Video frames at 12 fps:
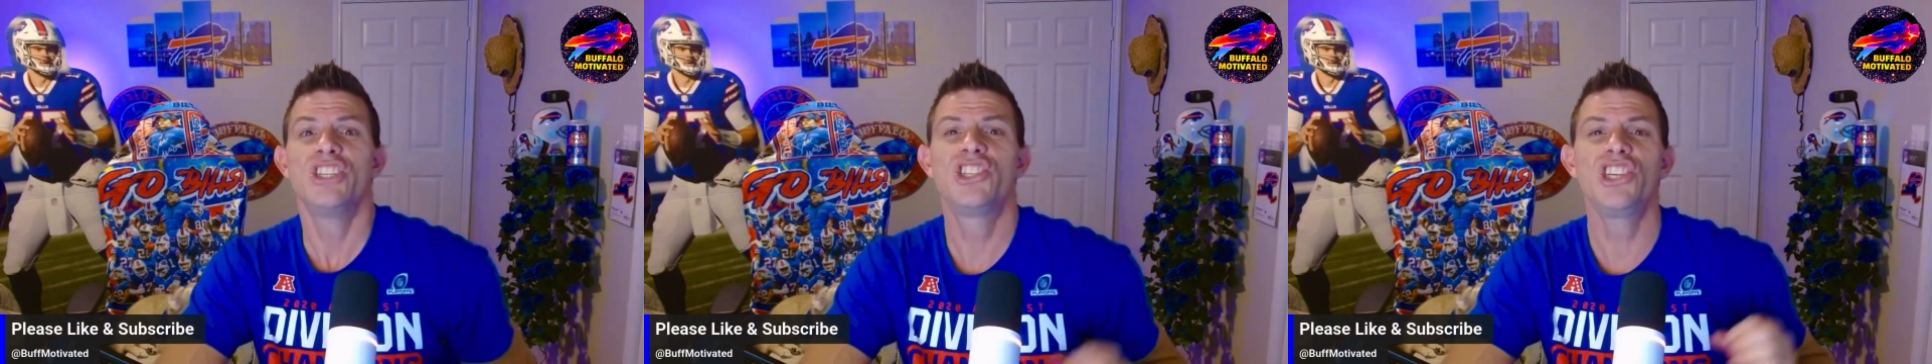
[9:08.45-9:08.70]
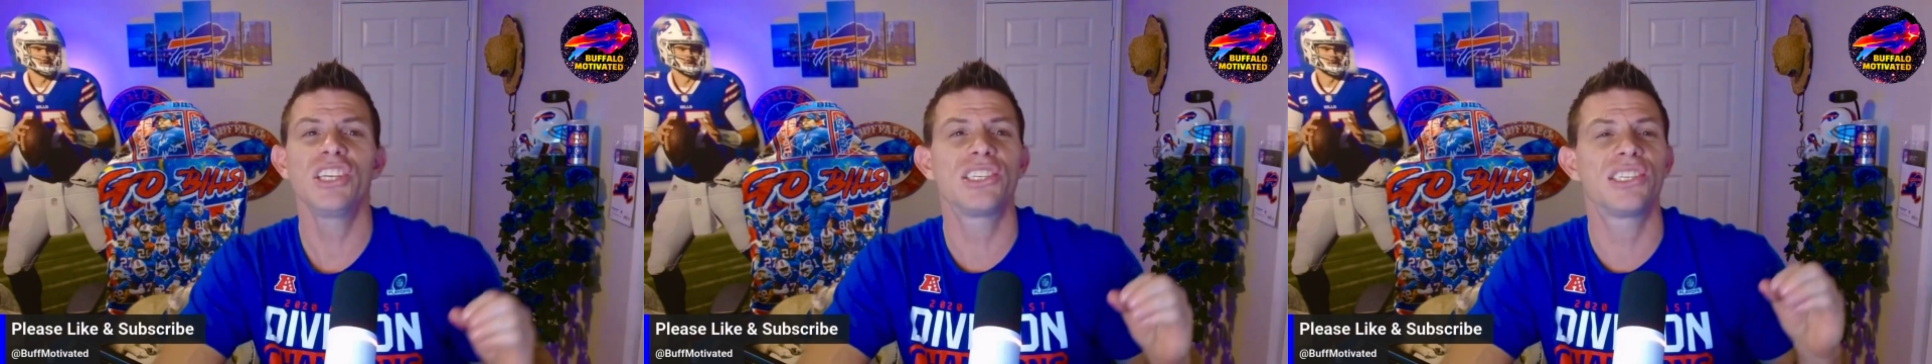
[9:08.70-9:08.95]

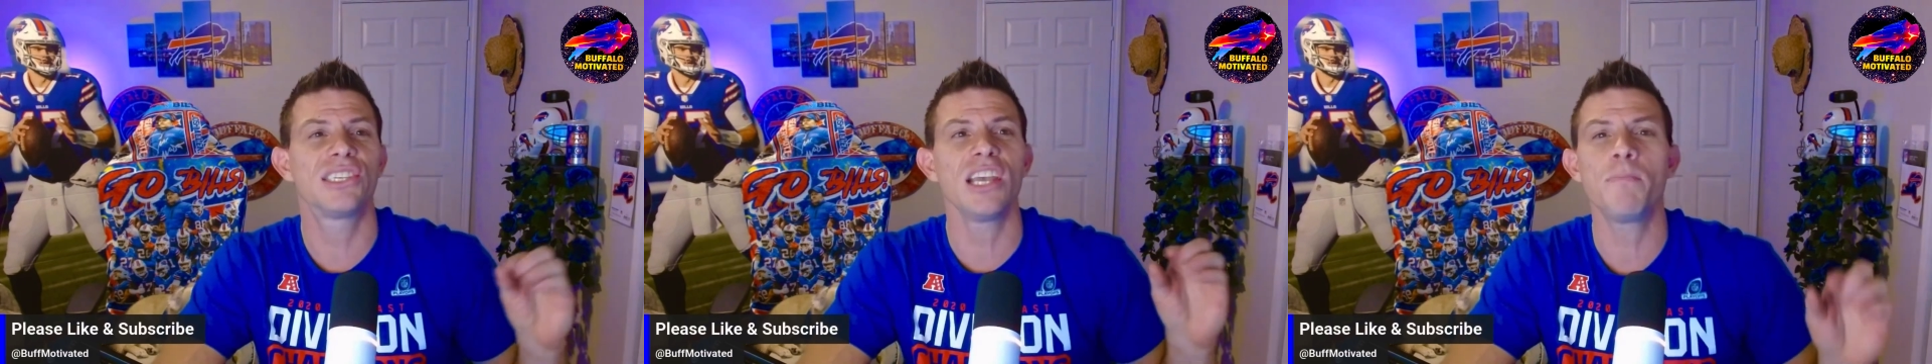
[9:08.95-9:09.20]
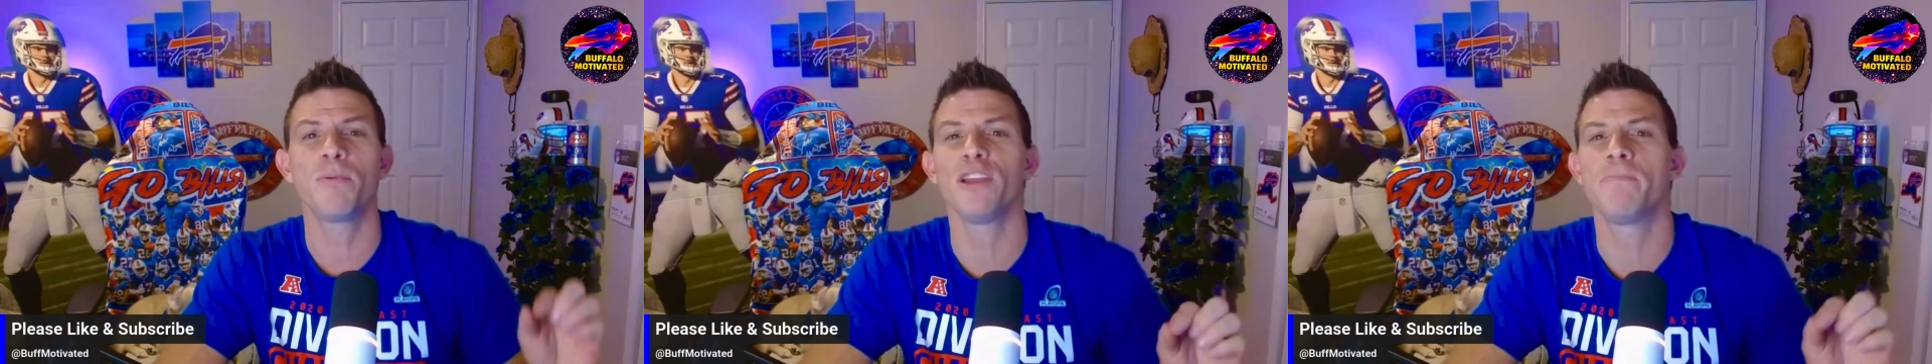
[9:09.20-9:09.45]
Just
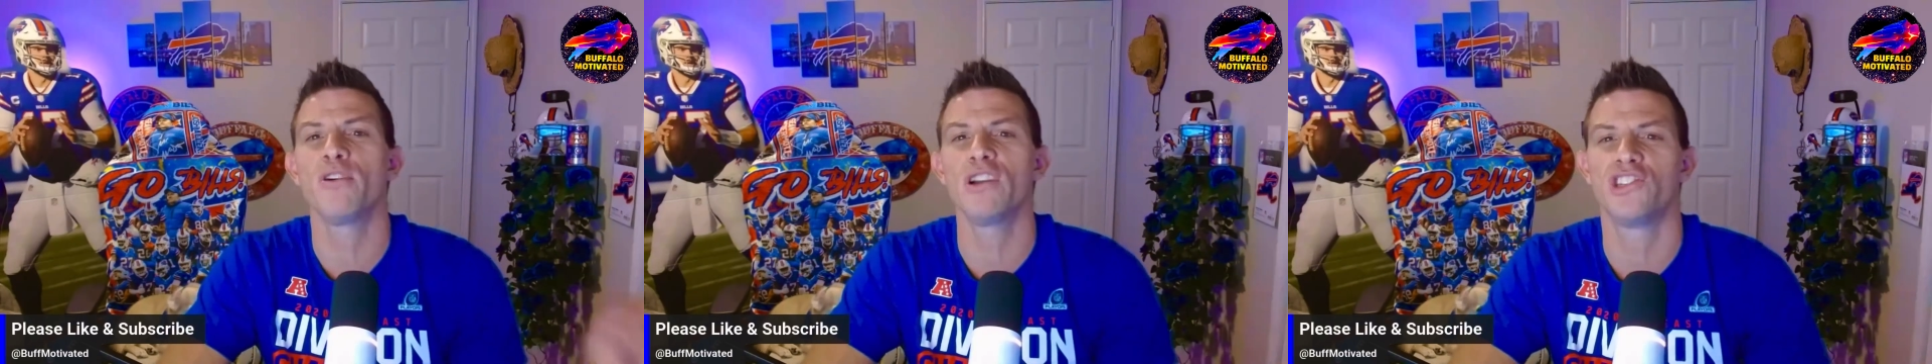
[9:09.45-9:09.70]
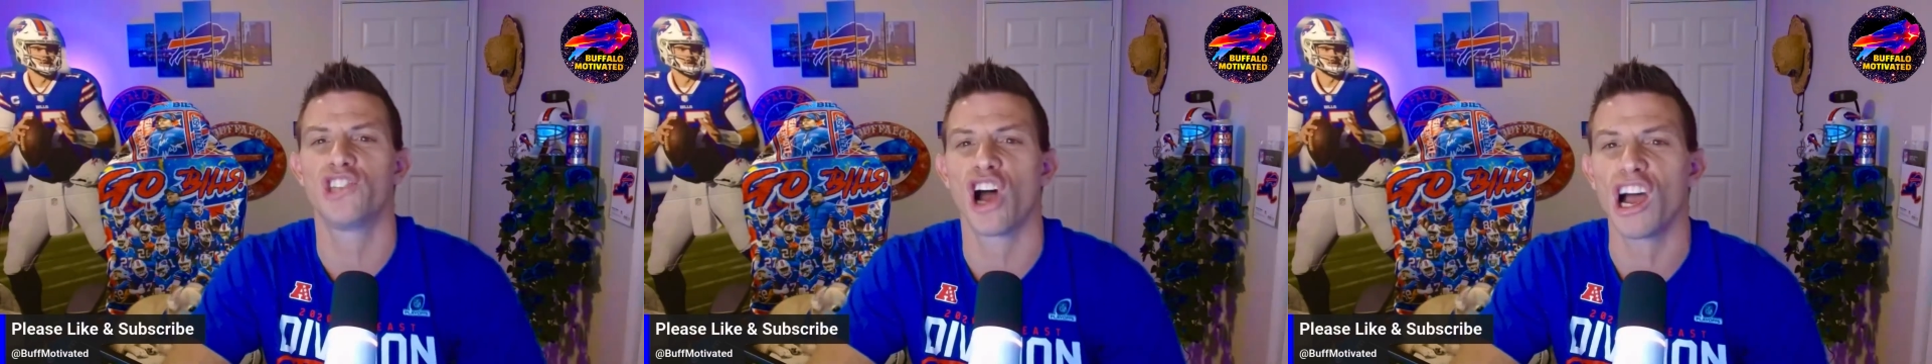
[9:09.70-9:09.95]
simply
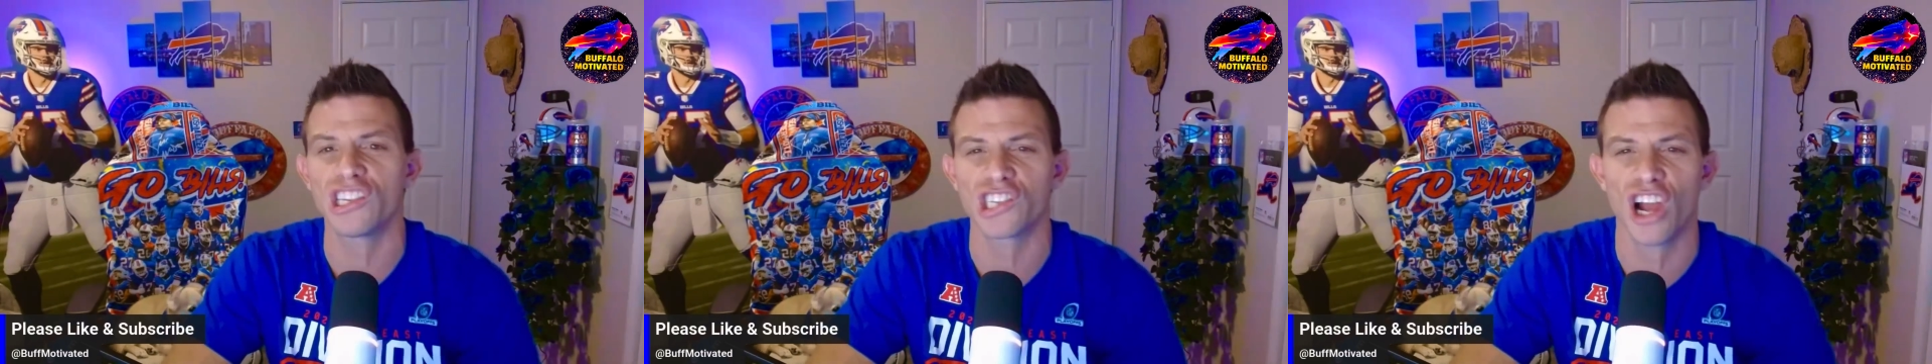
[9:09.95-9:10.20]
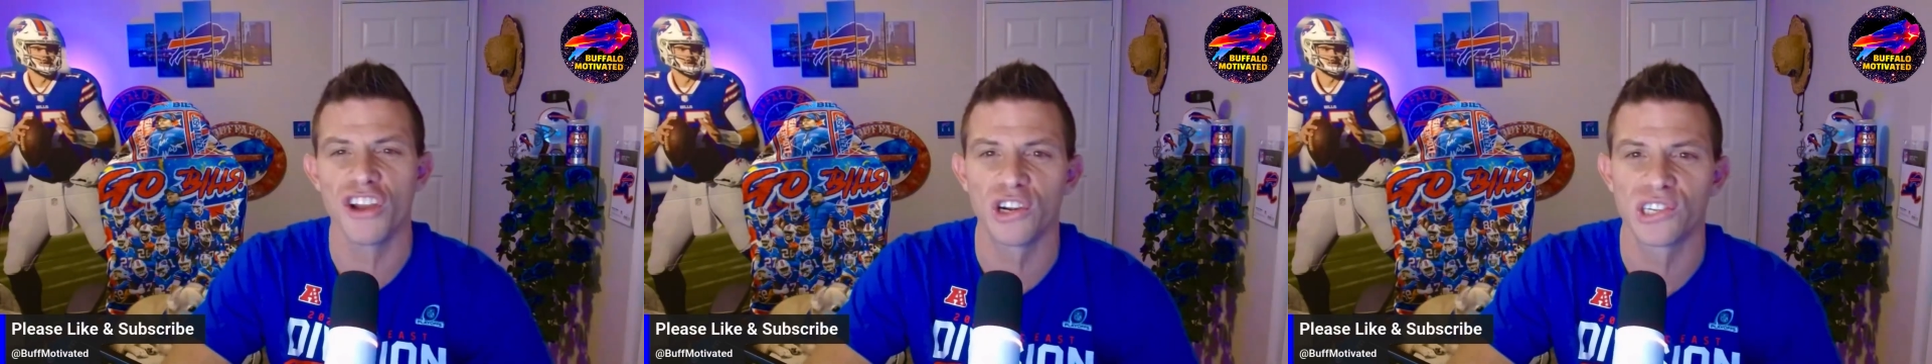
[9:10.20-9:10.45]
put Josh
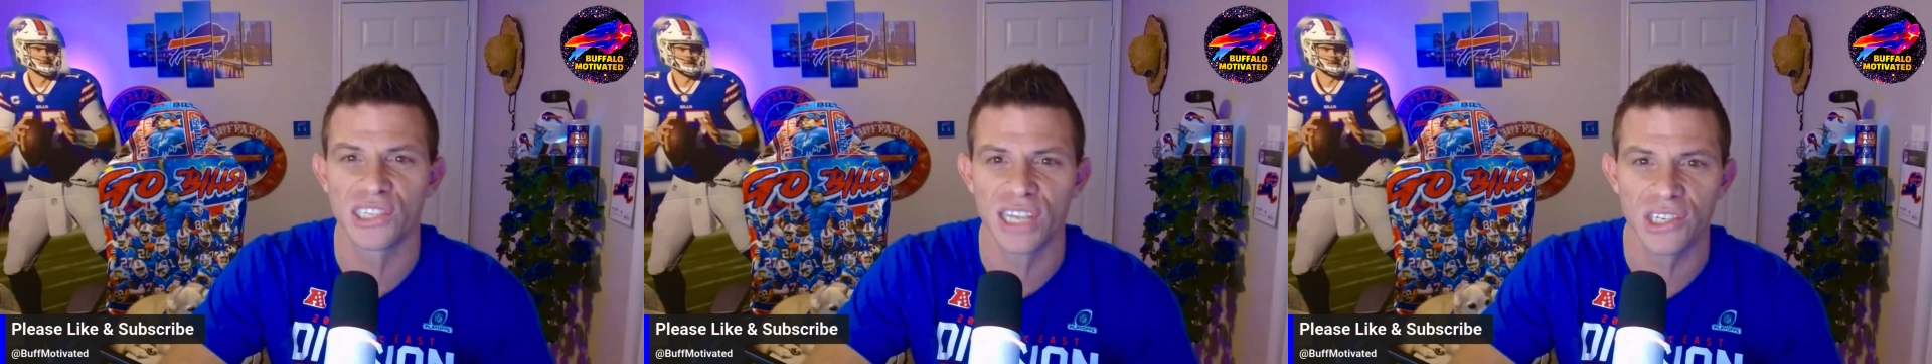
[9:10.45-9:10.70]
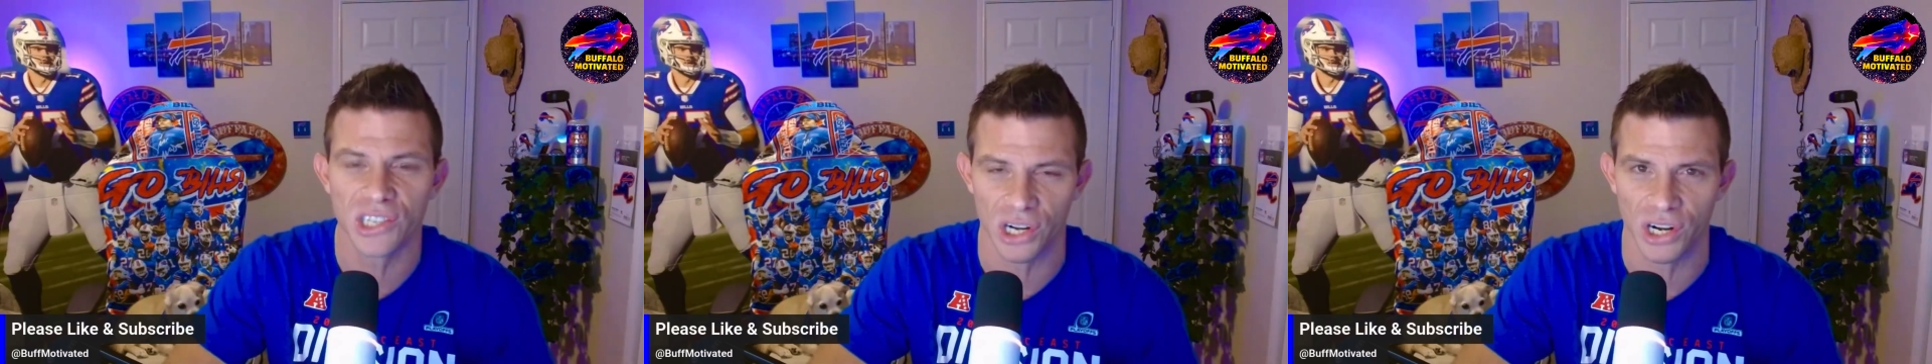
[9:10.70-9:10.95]
under
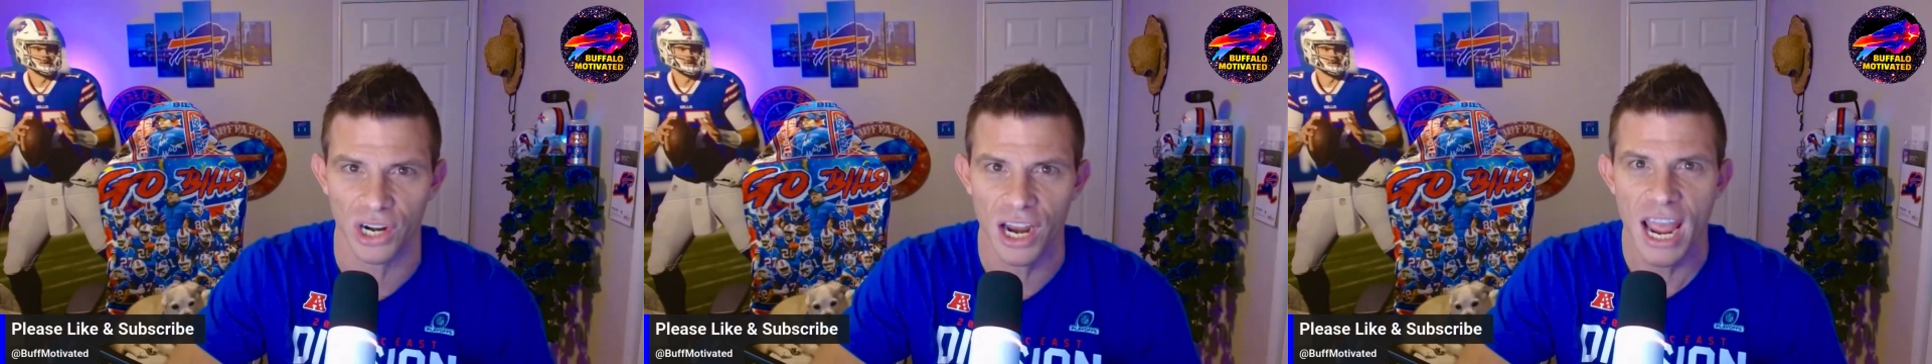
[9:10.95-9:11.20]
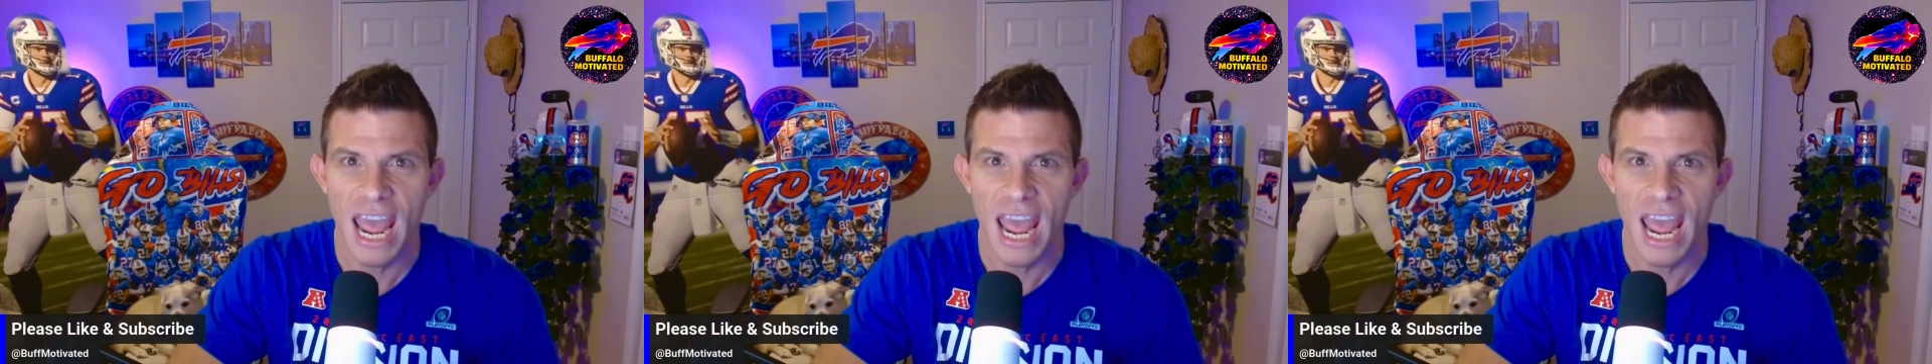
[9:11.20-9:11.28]
center